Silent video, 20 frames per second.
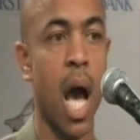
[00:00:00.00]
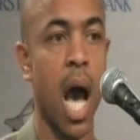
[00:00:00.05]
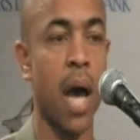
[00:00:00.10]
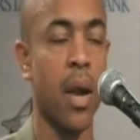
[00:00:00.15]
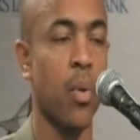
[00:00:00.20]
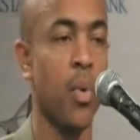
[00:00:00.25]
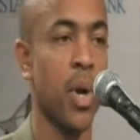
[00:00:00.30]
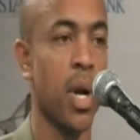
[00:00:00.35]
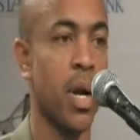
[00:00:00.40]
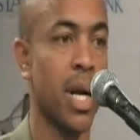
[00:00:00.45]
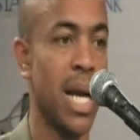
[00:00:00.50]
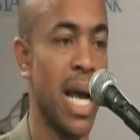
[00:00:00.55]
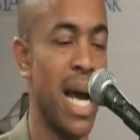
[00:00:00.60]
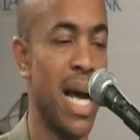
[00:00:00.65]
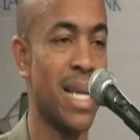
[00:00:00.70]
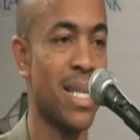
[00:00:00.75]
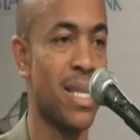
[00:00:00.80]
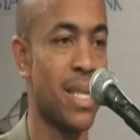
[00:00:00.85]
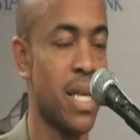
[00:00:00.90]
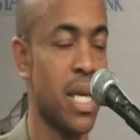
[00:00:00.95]
I don't want our
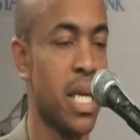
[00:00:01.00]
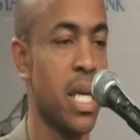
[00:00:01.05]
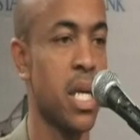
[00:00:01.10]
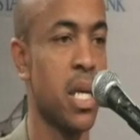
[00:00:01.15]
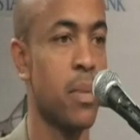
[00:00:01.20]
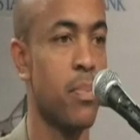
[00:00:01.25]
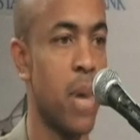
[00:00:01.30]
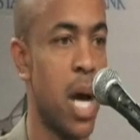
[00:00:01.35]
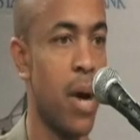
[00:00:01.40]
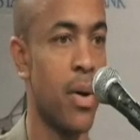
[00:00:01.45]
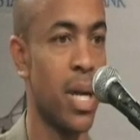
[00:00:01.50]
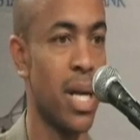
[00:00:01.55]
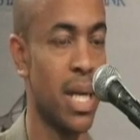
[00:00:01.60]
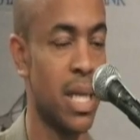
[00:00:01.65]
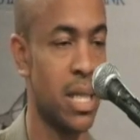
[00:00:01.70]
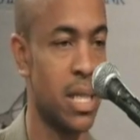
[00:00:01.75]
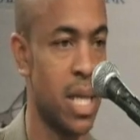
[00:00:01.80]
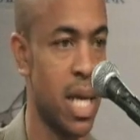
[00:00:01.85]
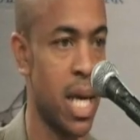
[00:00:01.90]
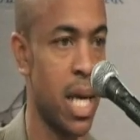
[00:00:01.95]
guys thinking
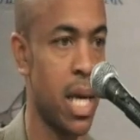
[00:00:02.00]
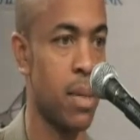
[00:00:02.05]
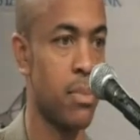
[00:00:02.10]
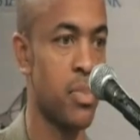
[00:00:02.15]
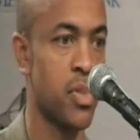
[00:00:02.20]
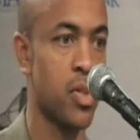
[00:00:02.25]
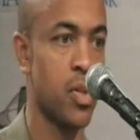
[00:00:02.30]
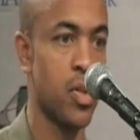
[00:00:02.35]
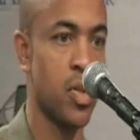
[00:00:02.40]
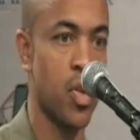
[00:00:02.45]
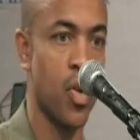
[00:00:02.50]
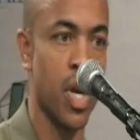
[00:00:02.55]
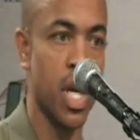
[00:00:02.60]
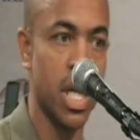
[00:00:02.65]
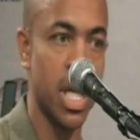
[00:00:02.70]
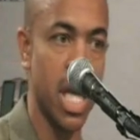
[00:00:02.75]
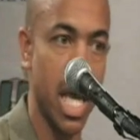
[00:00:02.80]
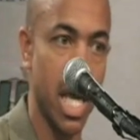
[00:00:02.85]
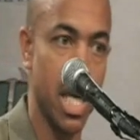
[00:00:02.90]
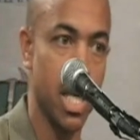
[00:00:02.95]
about exams
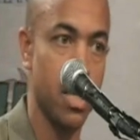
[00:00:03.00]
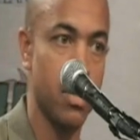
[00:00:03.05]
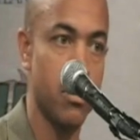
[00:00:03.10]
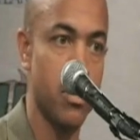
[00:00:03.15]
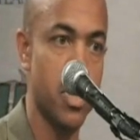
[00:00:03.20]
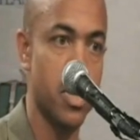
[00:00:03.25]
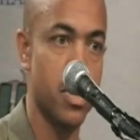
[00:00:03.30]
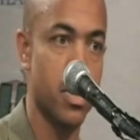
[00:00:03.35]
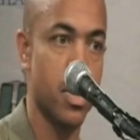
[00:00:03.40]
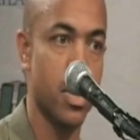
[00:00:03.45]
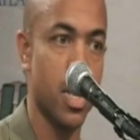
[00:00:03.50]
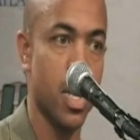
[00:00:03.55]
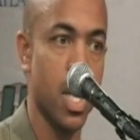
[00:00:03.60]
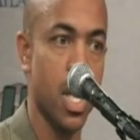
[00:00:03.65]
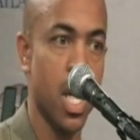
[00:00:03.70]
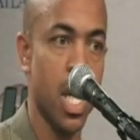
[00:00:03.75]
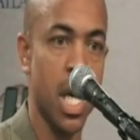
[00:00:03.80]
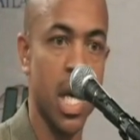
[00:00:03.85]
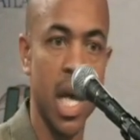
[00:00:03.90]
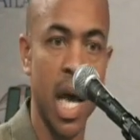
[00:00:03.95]
during games,
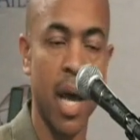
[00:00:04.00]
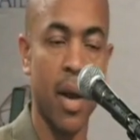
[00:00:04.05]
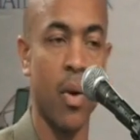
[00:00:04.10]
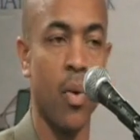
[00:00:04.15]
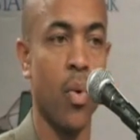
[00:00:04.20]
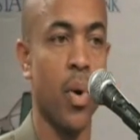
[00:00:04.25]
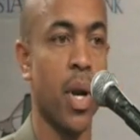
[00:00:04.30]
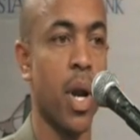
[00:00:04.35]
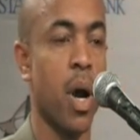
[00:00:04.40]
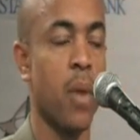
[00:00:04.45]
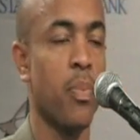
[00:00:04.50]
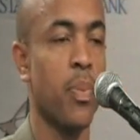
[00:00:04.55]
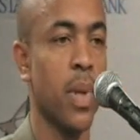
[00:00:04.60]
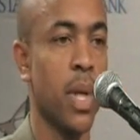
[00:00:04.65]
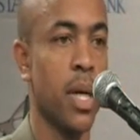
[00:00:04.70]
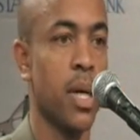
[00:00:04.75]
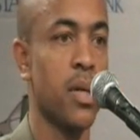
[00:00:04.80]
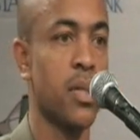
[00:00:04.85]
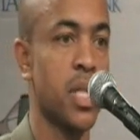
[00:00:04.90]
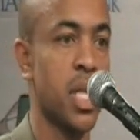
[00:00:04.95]
and I don't want our
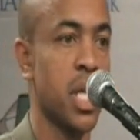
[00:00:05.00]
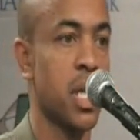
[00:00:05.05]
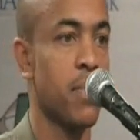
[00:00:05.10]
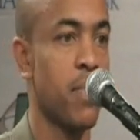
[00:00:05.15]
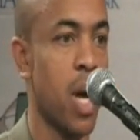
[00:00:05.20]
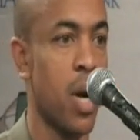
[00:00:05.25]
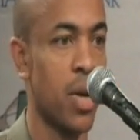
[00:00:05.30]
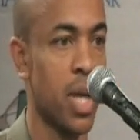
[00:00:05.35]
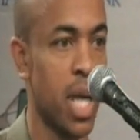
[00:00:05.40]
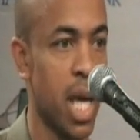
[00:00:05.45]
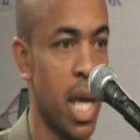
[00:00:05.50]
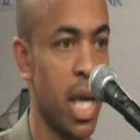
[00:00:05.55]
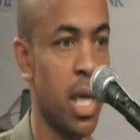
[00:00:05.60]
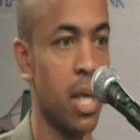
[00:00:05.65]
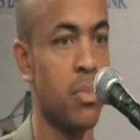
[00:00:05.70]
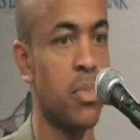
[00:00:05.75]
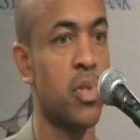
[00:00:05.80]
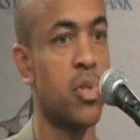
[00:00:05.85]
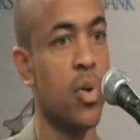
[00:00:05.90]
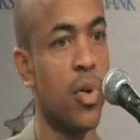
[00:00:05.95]
players thinking about
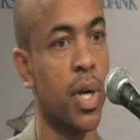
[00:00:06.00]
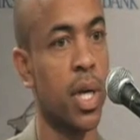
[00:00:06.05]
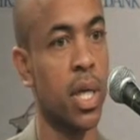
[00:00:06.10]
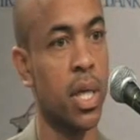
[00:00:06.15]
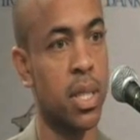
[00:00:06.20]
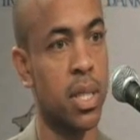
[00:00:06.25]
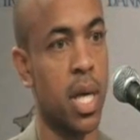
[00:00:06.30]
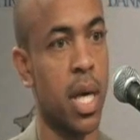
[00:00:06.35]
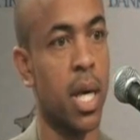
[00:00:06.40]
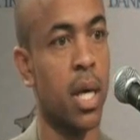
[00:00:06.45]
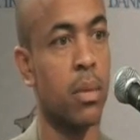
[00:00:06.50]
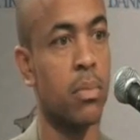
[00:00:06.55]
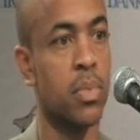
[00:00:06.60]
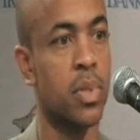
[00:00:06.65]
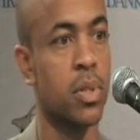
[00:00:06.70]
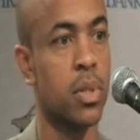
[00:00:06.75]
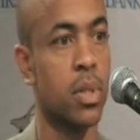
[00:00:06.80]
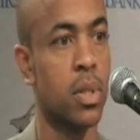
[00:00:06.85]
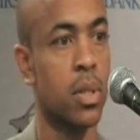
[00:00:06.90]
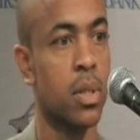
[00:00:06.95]
games during
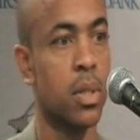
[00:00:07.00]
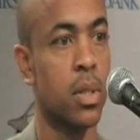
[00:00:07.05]
exams.